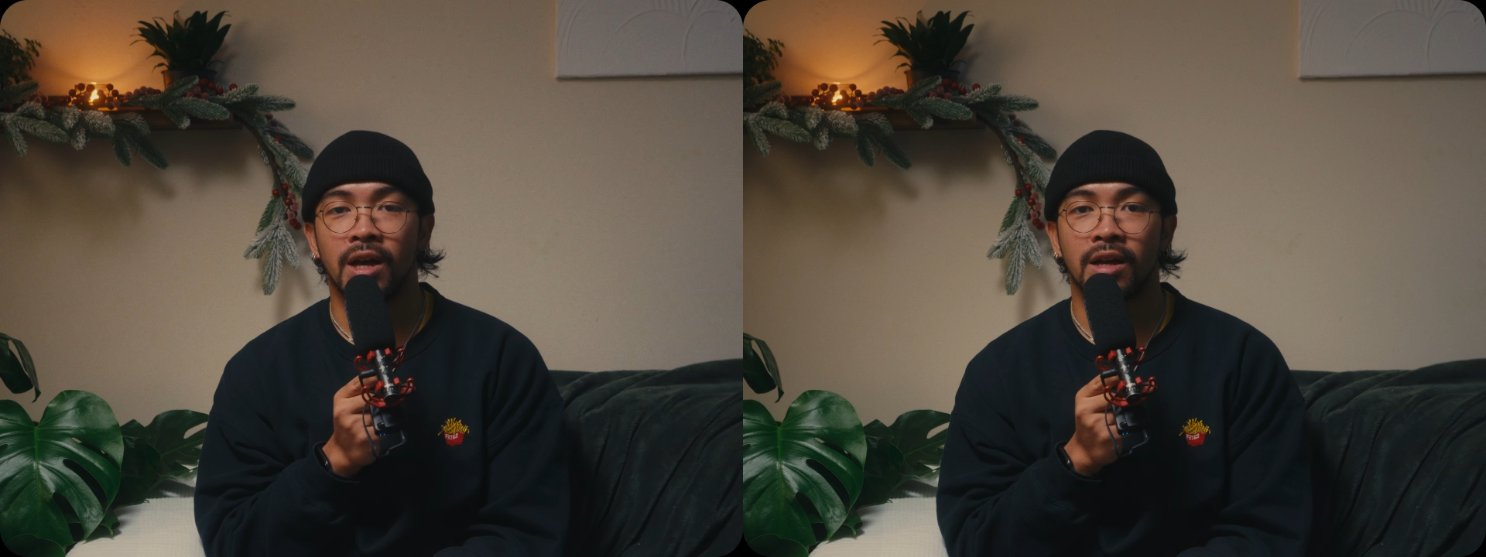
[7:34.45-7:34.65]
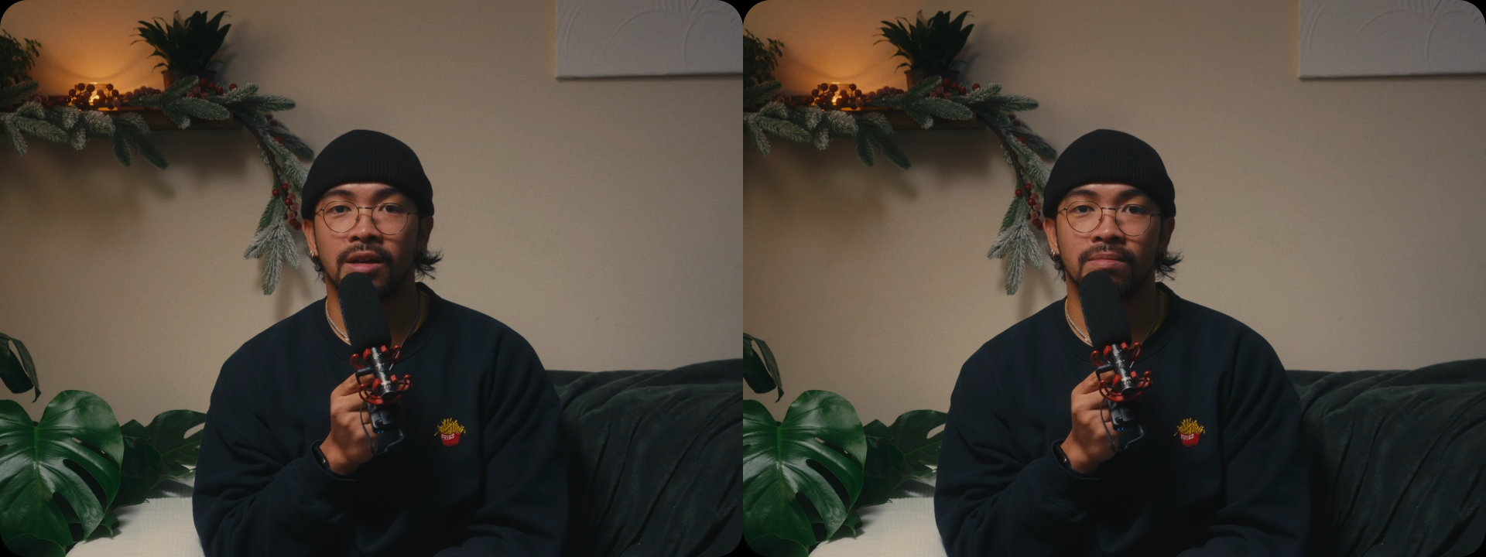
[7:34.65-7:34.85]

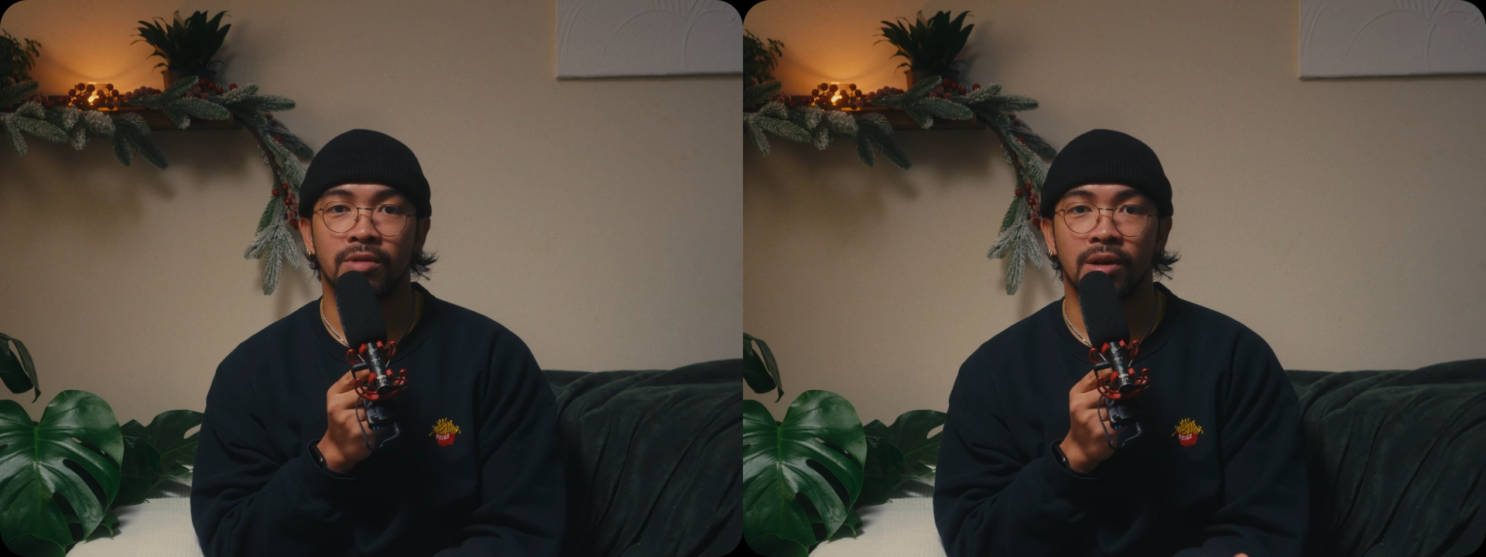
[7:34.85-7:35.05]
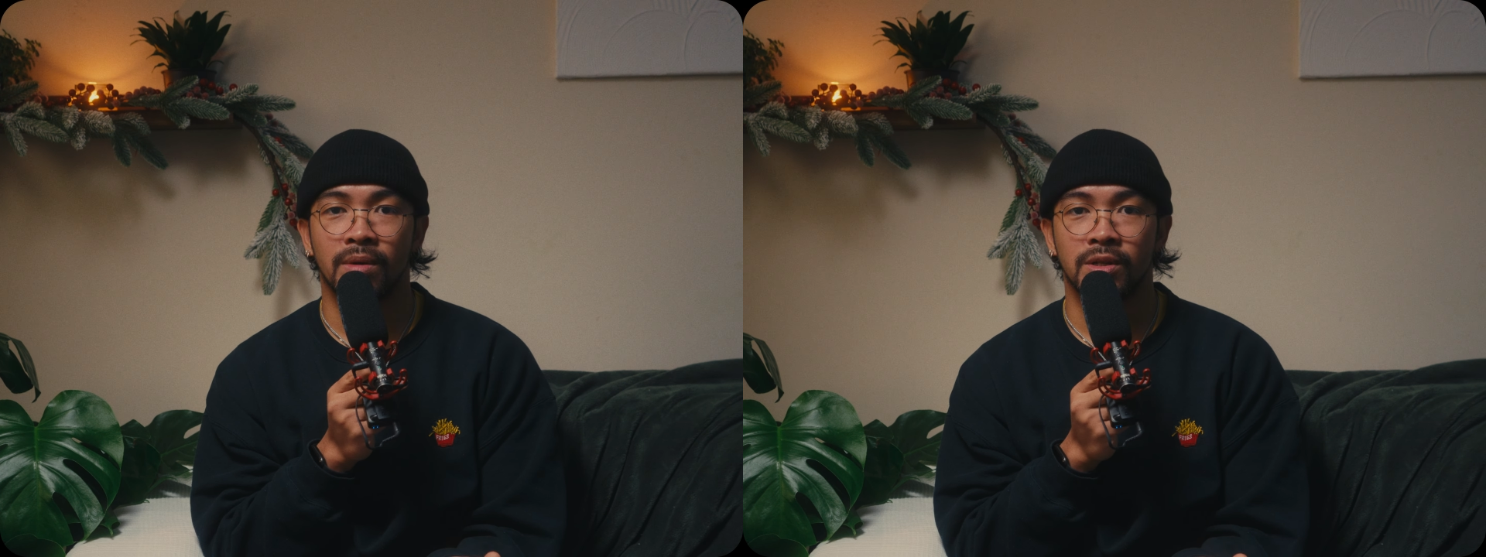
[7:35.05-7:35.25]
I can
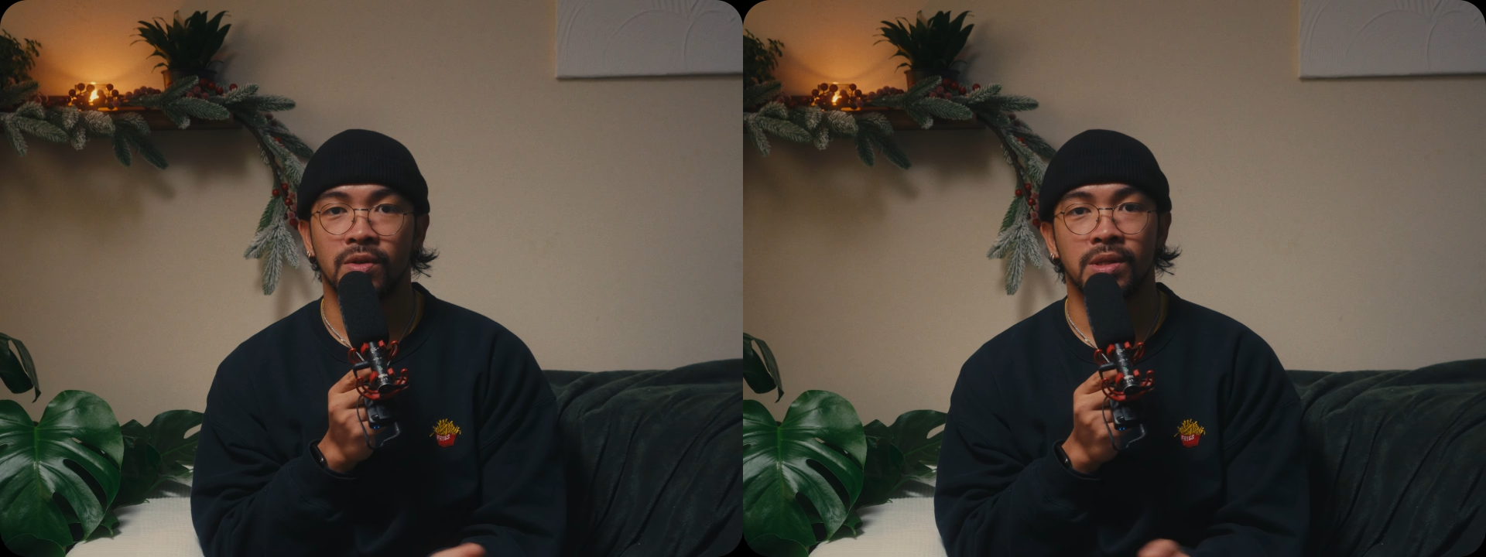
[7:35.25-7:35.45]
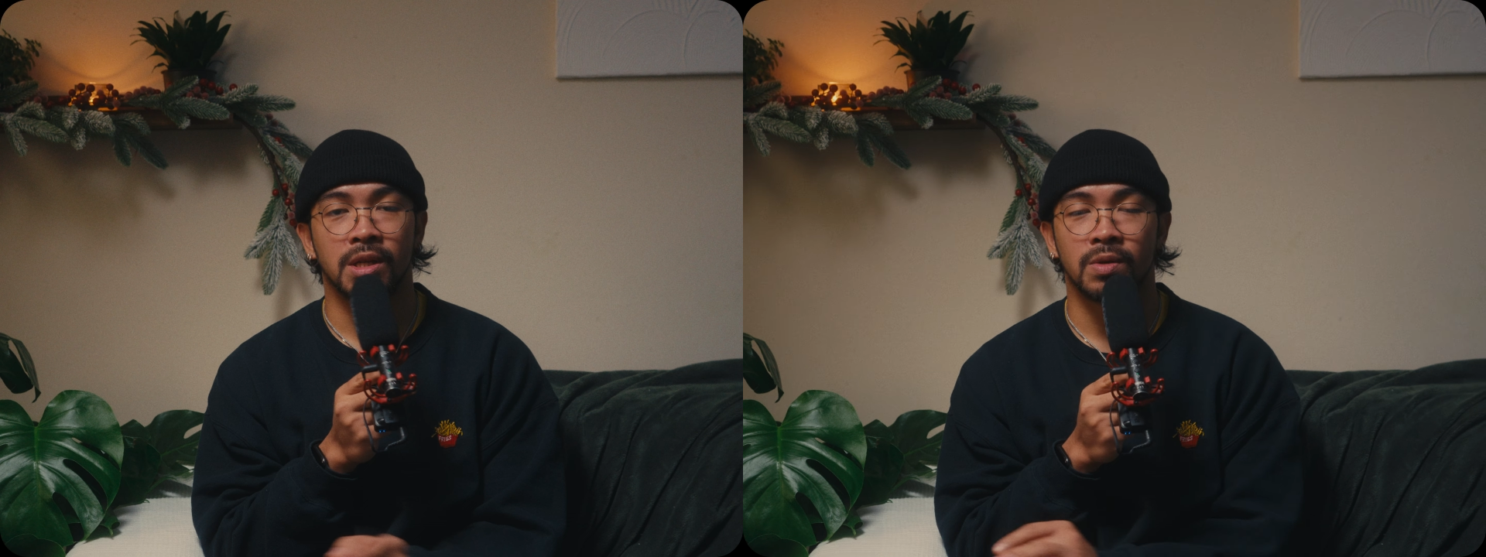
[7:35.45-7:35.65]
pretty much
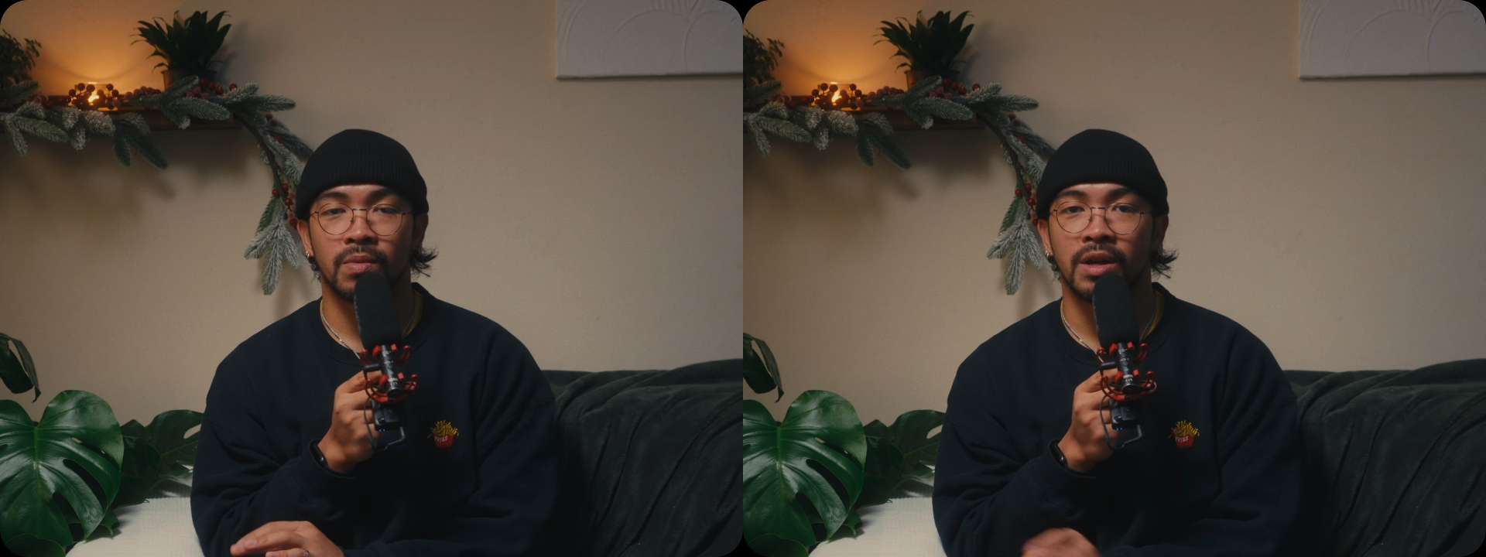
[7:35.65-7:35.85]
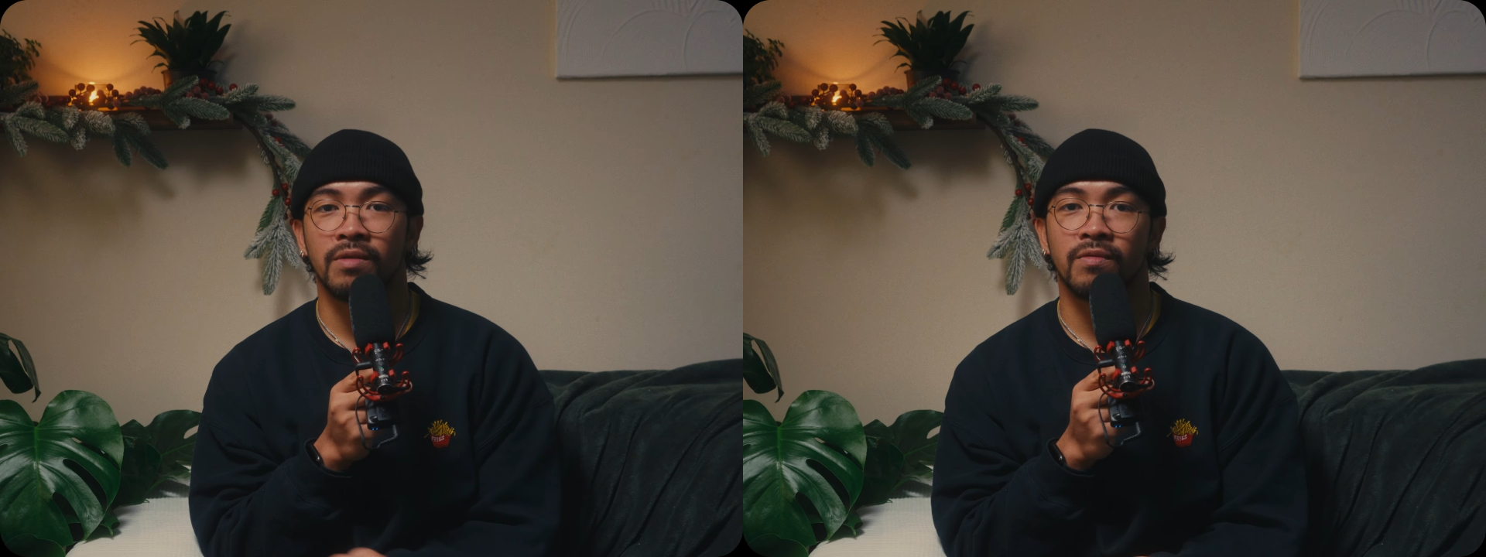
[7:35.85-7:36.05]
use this
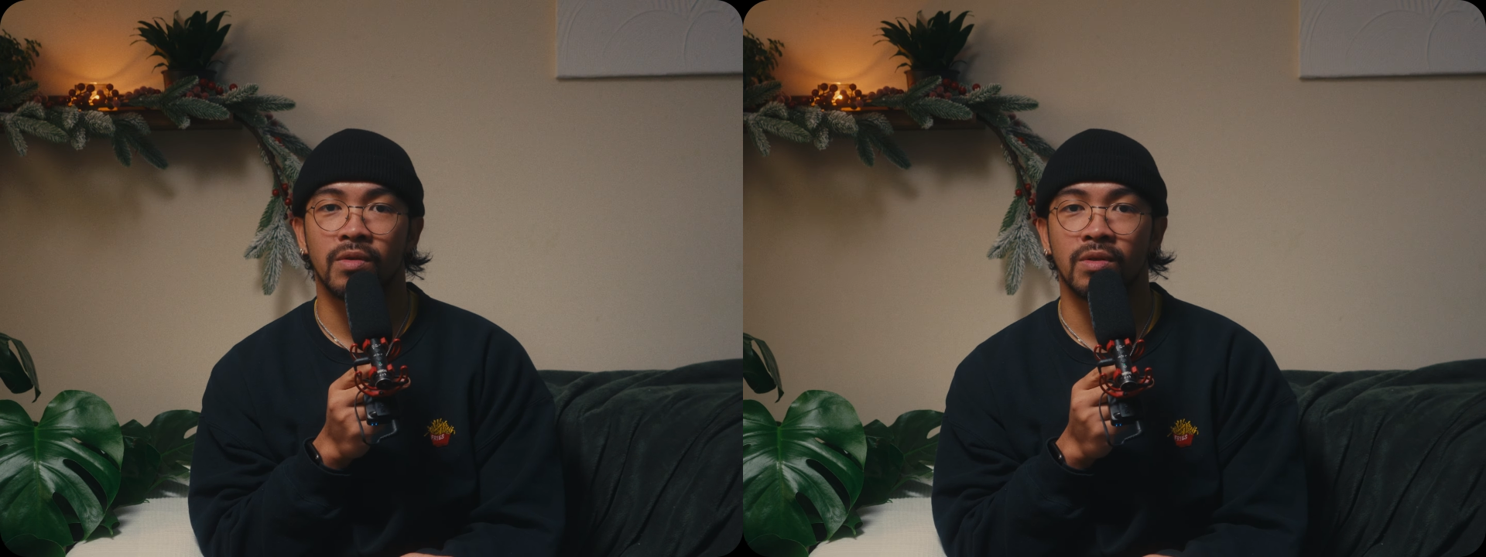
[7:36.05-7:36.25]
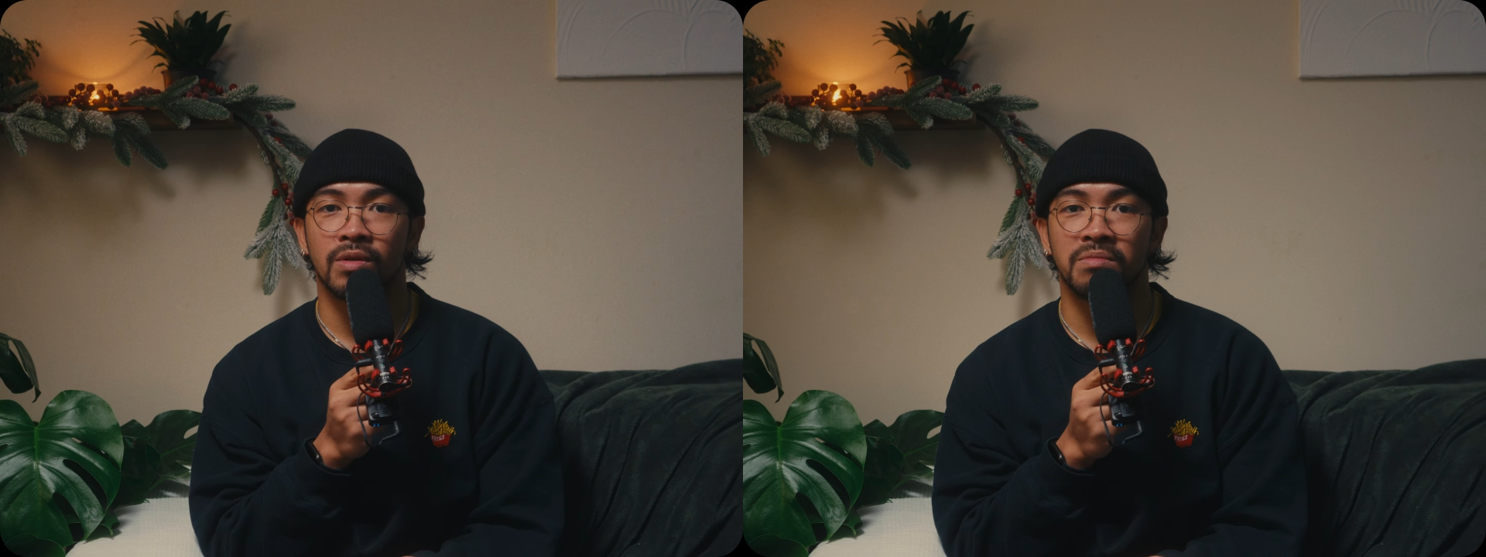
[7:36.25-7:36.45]
rig
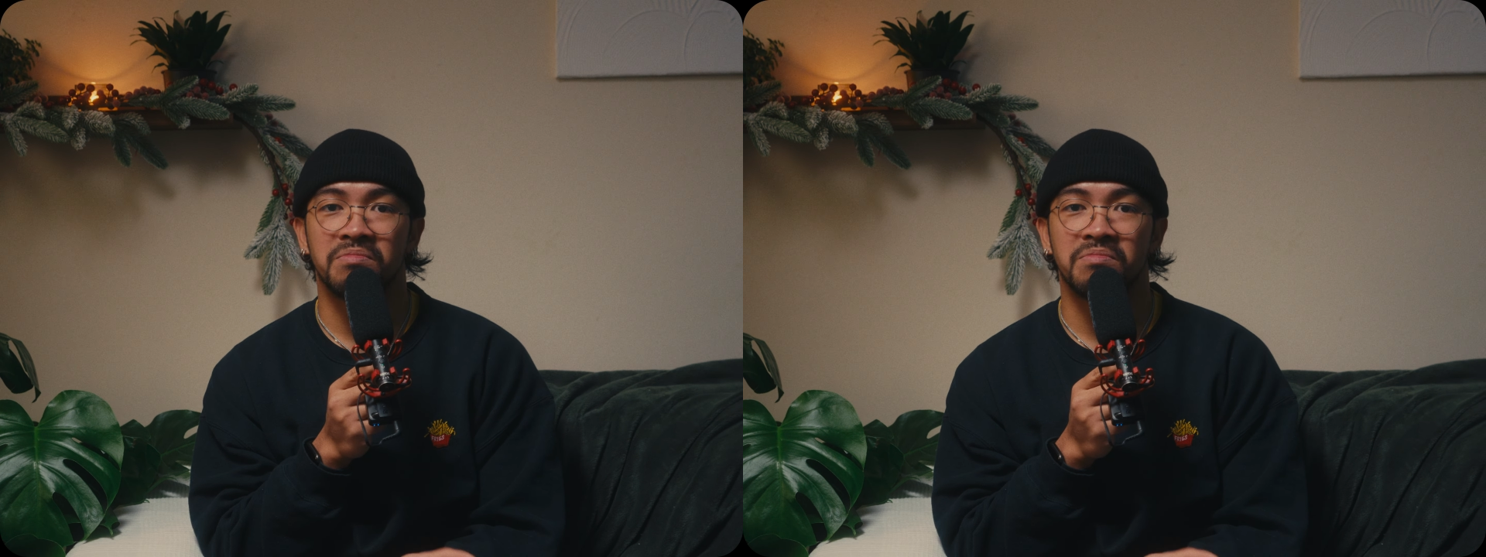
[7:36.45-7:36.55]
for